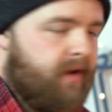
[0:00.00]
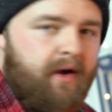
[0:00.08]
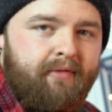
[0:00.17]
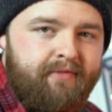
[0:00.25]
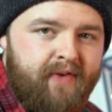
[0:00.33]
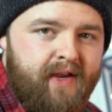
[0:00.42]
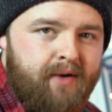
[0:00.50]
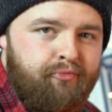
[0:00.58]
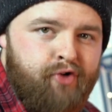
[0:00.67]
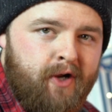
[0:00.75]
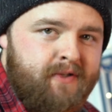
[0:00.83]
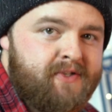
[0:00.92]
I think I'm
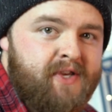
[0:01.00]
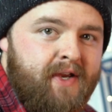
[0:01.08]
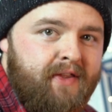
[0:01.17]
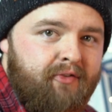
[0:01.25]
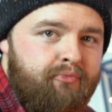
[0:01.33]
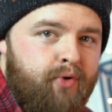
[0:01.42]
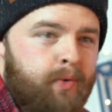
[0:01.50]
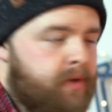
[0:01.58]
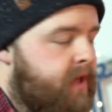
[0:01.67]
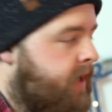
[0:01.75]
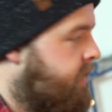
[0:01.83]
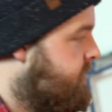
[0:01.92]
right in saying I've probably
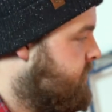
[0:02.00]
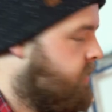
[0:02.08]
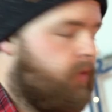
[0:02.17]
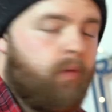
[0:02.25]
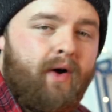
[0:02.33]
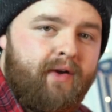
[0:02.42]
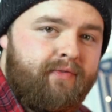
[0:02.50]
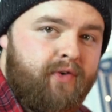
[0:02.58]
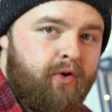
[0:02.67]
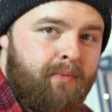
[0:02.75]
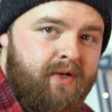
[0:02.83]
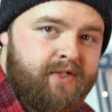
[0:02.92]
gained quite a
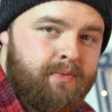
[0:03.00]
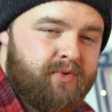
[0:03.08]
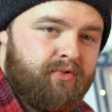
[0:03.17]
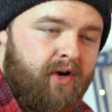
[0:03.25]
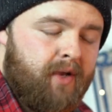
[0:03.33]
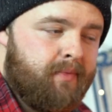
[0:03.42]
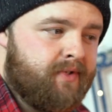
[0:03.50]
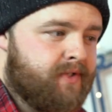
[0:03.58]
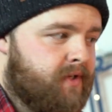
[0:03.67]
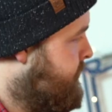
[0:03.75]
few of my subscribers